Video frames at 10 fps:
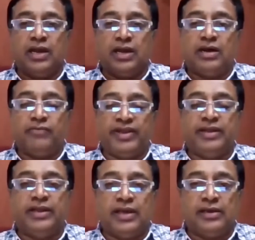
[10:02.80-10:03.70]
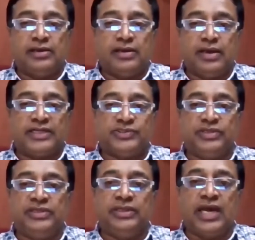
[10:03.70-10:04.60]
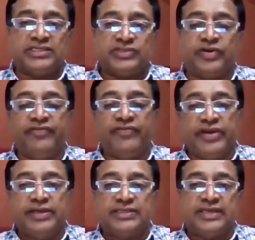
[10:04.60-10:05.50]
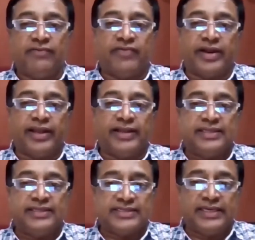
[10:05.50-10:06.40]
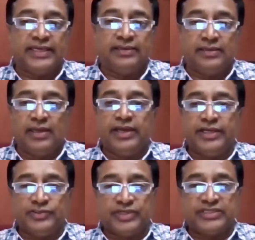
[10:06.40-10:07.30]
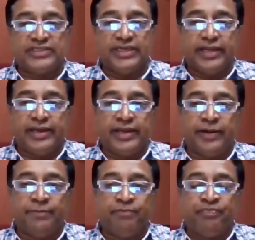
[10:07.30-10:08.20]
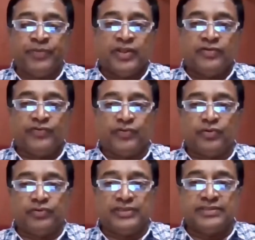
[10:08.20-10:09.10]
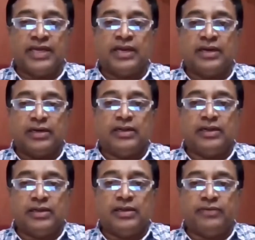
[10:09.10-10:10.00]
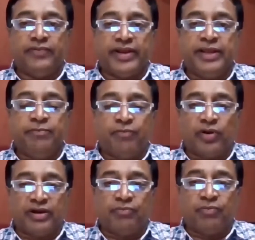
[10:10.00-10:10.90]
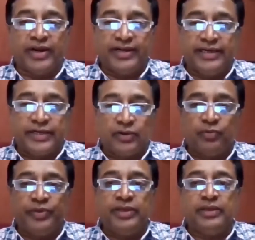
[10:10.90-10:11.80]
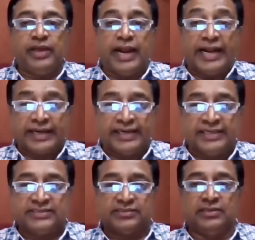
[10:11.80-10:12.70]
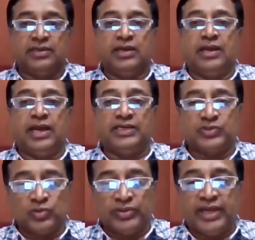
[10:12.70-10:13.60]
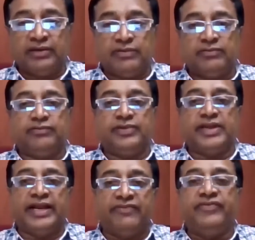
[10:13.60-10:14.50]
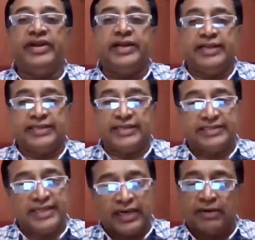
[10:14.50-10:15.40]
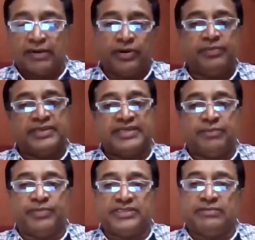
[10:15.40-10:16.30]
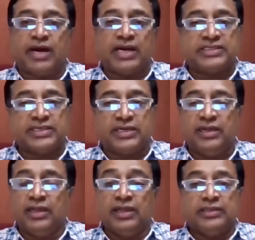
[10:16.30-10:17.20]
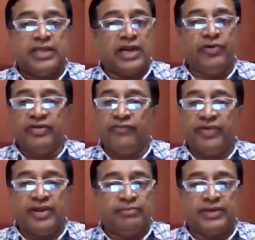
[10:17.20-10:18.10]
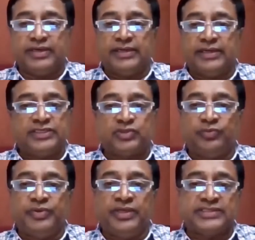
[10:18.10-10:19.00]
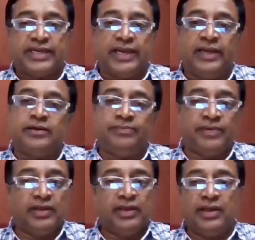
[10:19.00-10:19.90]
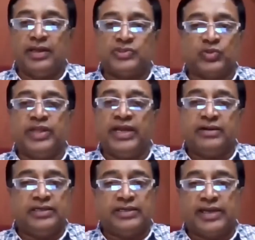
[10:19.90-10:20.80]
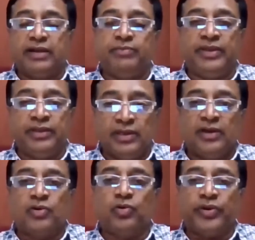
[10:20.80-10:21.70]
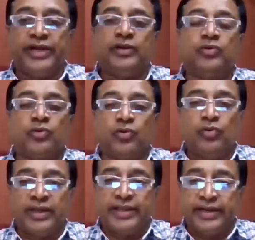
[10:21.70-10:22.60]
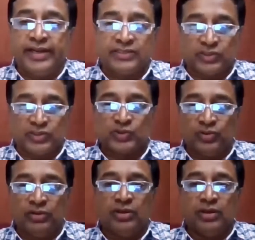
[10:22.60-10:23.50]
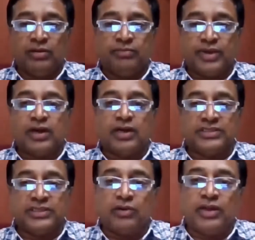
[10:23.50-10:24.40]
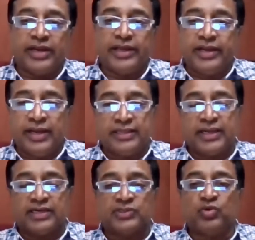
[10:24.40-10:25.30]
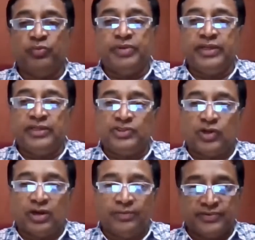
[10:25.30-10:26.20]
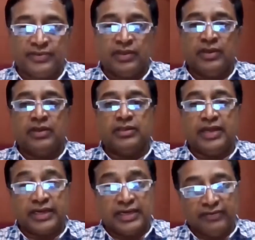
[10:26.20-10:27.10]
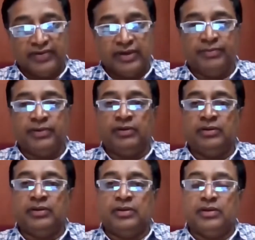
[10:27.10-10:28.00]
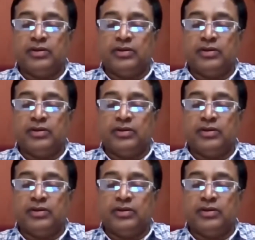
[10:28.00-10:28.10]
when actually last 25 years I am working in this skill education area. So these are very important point need to be addressed, and so that we can definitely increase. There are a couple of examples in Maharashtra. They are doing well, but it needs to be scaled up so that it can be rooted to rural areas also, because in rural area there are so many jobs that are available